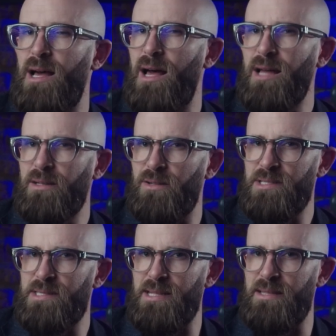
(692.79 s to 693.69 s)
hard not
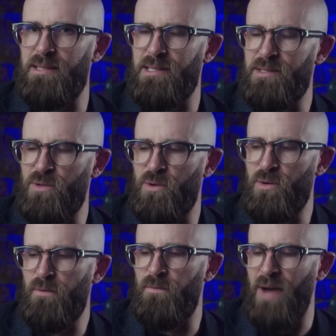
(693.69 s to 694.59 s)
to see this as
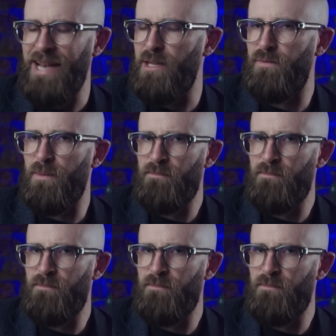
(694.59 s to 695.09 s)
good value for